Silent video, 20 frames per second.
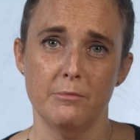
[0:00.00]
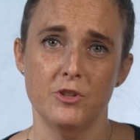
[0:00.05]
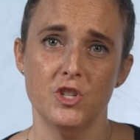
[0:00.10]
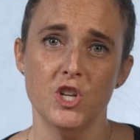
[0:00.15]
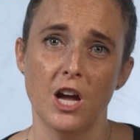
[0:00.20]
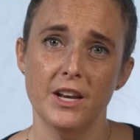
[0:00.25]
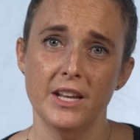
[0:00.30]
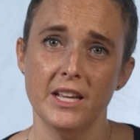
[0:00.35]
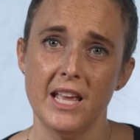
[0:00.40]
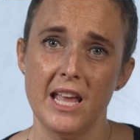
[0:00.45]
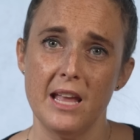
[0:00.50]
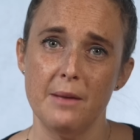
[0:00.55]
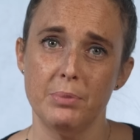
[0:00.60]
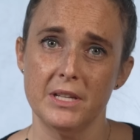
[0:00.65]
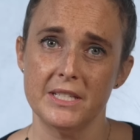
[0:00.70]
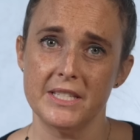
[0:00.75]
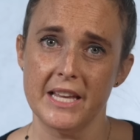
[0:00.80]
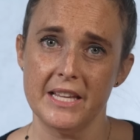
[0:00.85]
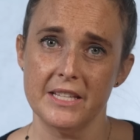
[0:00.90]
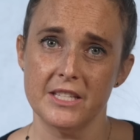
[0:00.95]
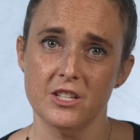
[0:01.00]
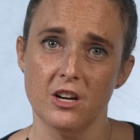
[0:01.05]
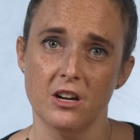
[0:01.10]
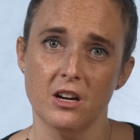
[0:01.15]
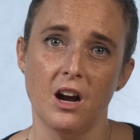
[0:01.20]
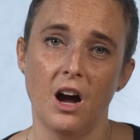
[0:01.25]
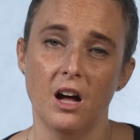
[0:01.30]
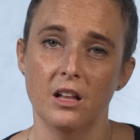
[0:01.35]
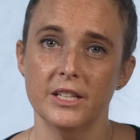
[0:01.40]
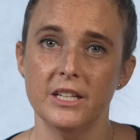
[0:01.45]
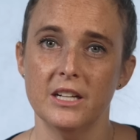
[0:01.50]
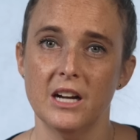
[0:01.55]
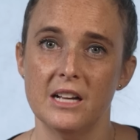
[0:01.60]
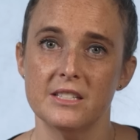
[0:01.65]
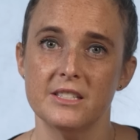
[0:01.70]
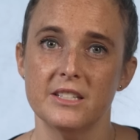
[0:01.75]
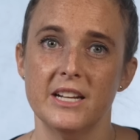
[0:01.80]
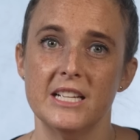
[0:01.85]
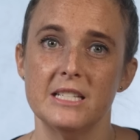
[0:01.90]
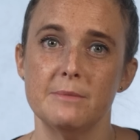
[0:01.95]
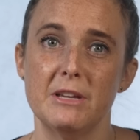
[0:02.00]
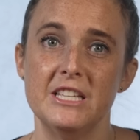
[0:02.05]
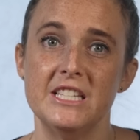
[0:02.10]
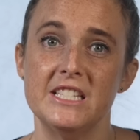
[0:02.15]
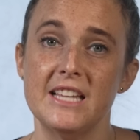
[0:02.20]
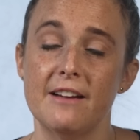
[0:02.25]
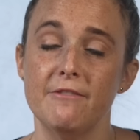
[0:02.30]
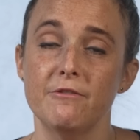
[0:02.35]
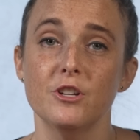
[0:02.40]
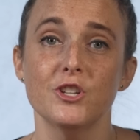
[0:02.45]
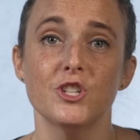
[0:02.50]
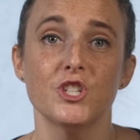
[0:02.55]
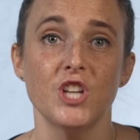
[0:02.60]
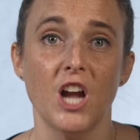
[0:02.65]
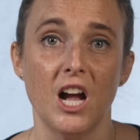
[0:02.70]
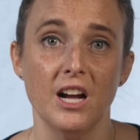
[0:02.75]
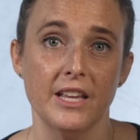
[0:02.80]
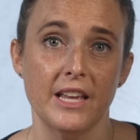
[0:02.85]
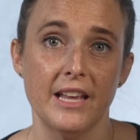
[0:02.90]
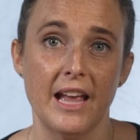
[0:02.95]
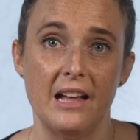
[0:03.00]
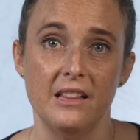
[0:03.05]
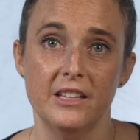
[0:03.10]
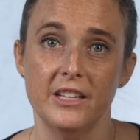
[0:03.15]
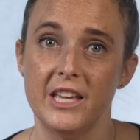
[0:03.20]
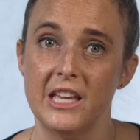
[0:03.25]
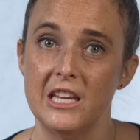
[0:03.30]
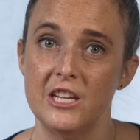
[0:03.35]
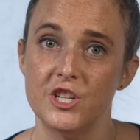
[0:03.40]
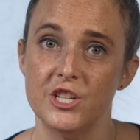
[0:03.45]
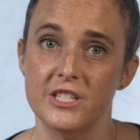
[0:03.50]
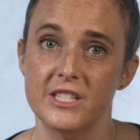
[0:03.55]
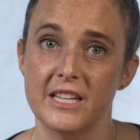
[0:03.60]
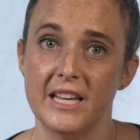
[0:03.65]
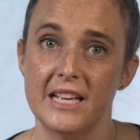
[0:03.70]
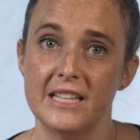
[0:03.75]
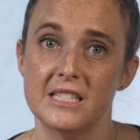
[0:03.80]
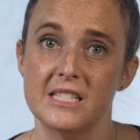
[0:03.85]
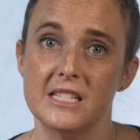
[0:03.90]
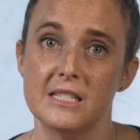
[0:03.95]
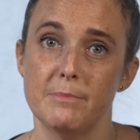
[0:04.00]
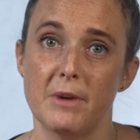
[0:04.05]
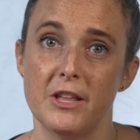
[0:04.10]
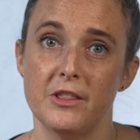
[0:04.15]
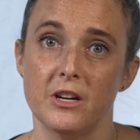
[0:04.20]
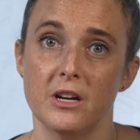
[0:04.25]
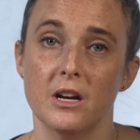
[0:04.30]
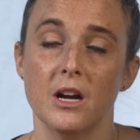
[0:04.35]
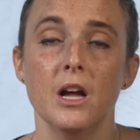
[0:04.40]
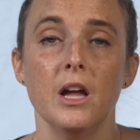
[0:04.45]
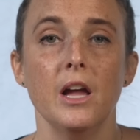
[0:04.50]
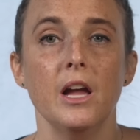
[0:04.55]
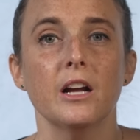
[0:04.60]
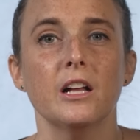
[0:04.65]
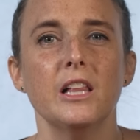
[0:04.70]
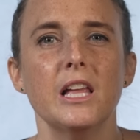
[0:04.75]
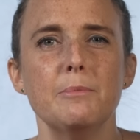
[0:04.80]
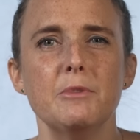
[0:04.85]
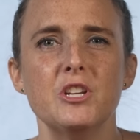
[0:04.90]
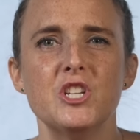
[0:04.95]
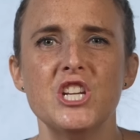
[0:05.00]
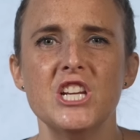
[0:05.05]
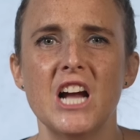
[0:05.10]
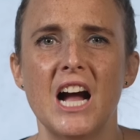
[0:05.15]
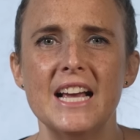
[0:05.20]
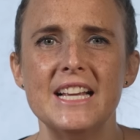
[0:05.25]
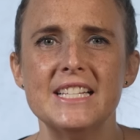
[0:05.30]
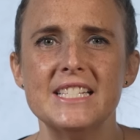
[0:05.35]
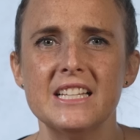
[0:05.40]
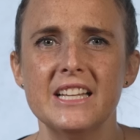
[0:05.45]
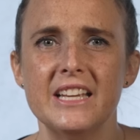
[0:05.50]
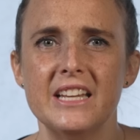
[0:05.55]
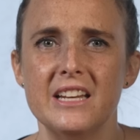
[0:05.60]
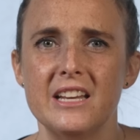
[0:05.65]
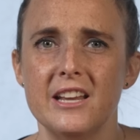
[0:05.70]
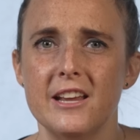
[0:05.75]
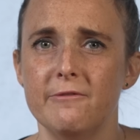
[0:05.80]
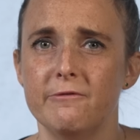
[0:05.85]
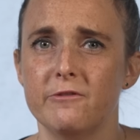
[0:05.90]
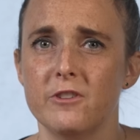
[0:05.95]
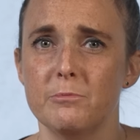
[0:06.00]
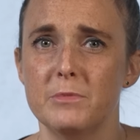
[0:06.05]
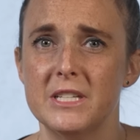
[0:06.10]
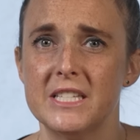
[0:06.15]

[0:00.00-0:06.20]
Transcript: Jon and Kate Plus 8 star Collin Gosselin has made several shocking allegations against his mother, claiming she isolated him from